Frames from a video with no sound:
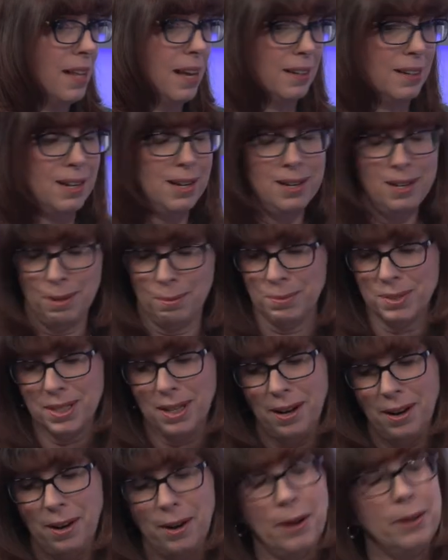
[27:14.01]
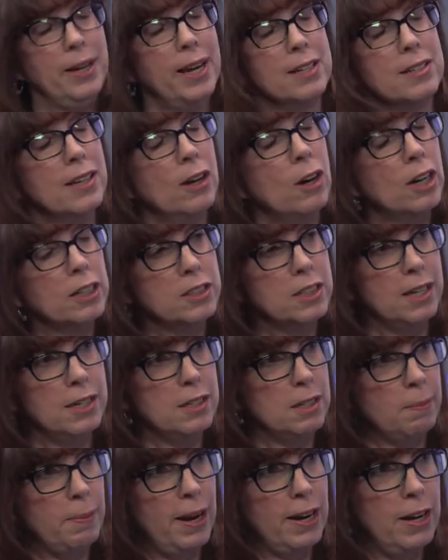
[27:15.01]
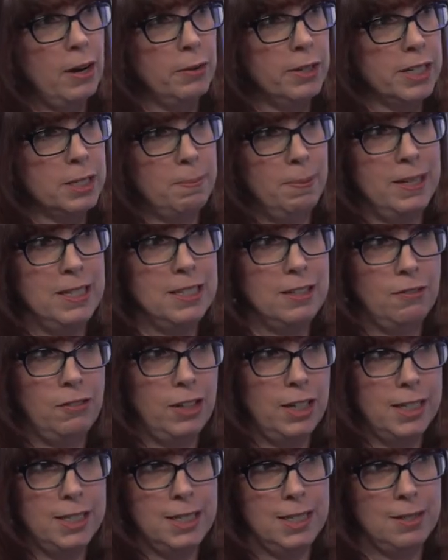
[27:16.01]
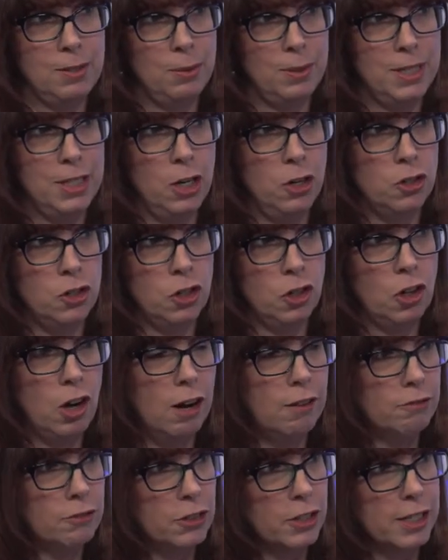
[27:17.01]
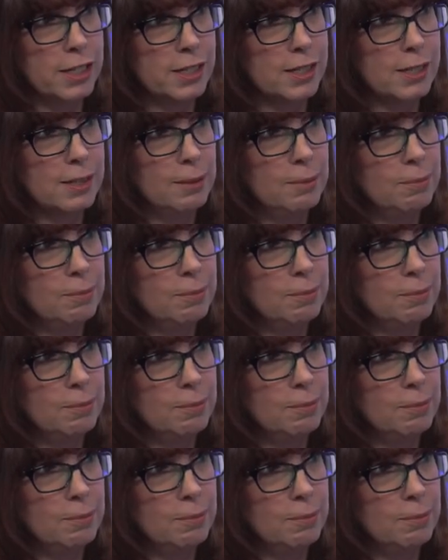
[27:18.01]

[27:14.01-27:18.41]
that comes. Okay, talk to us about how expensive it is to attend your conference.